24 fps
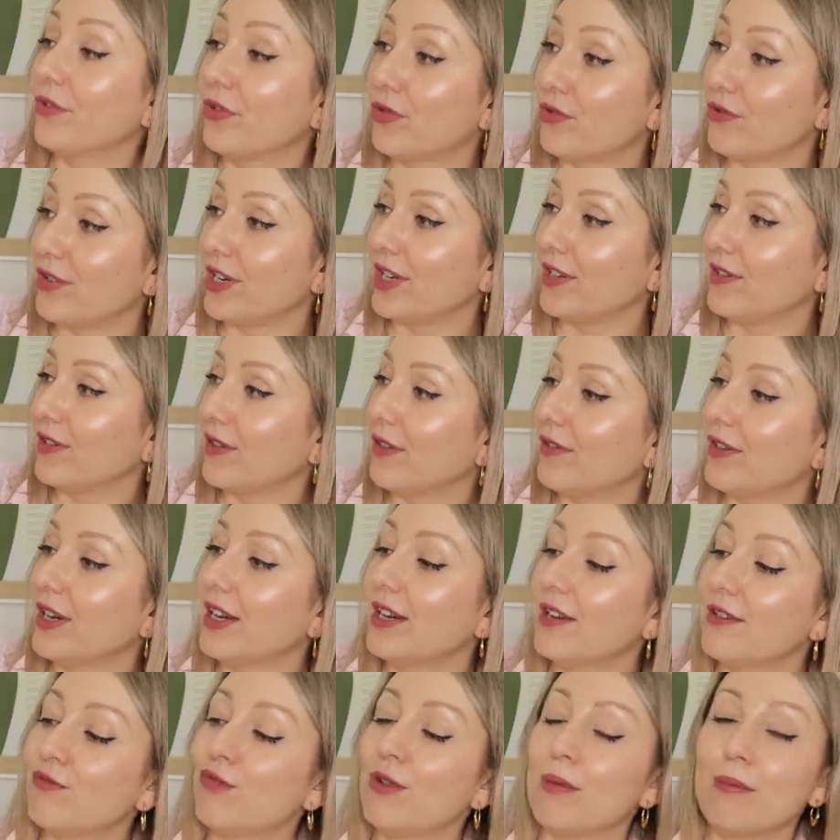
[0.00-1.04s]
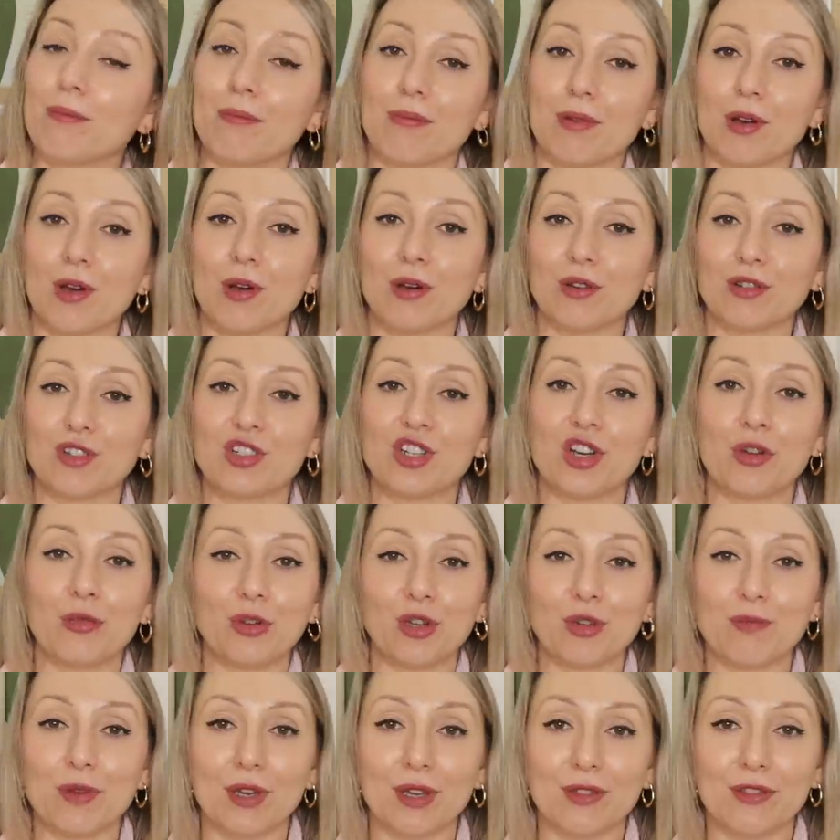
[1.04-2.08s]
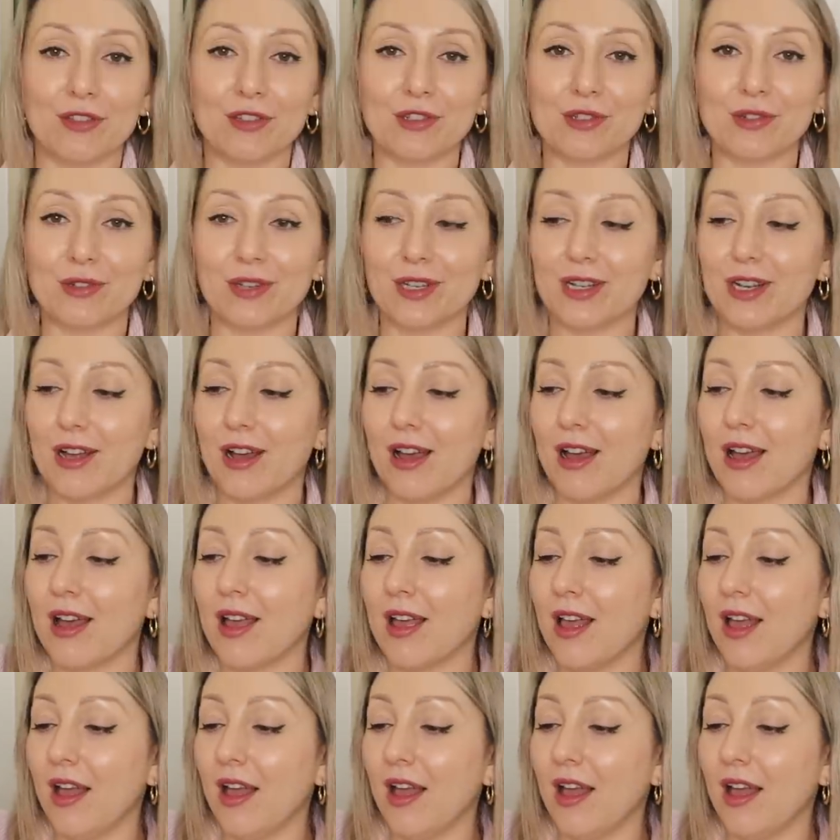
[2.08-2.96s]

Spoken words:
three rim blocks, you know, what you put in the toilet.